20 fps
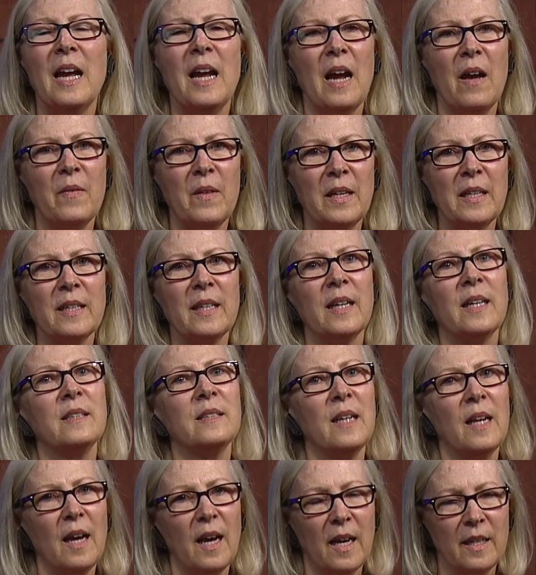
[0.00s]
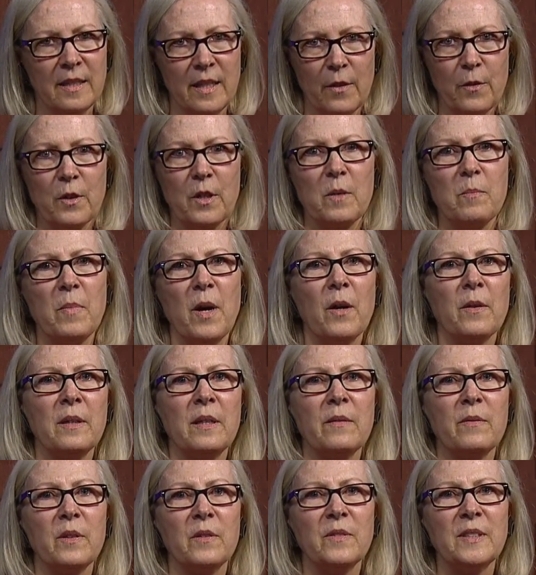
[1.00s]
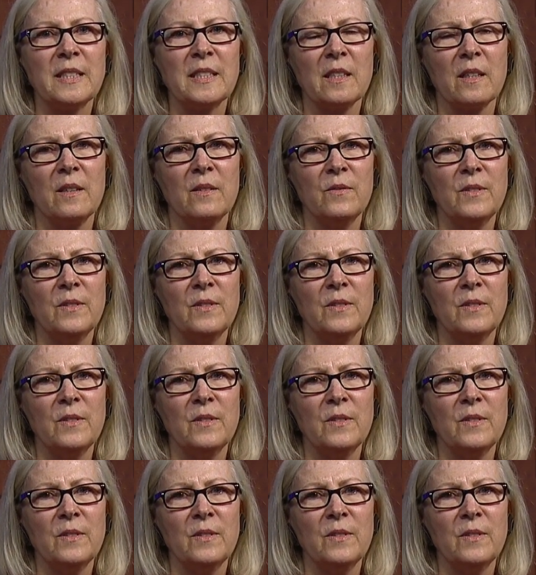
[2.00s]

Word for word: And then again, another component of the phys